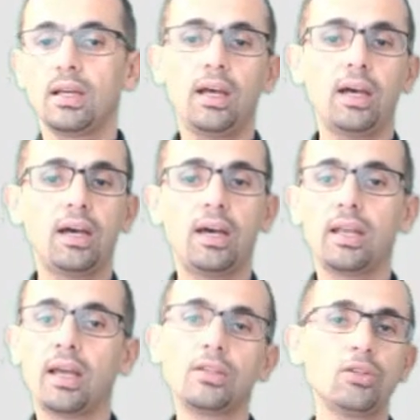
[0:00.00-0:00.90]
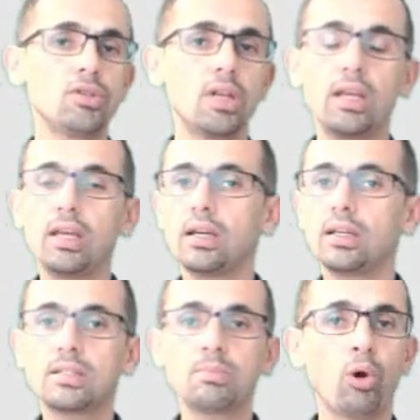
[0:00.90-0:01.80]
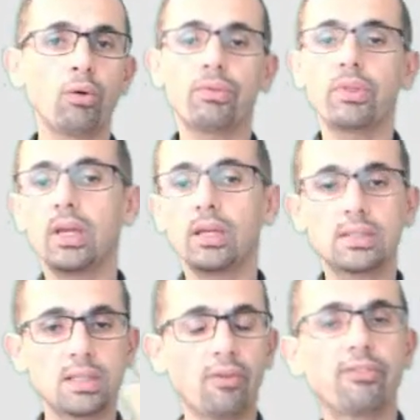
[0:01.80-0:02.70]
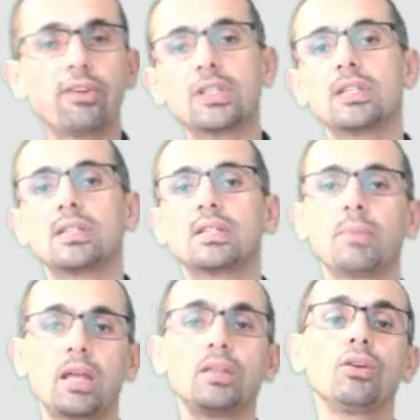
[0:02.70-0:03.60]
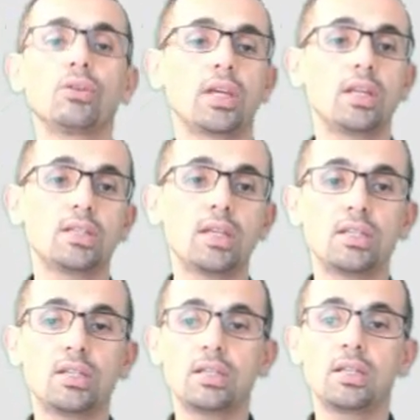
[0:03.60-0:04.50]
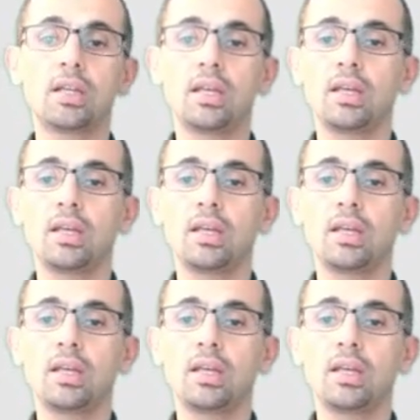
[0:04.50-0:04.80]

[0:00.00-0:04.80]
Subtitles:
And usually it's both the software system and the organization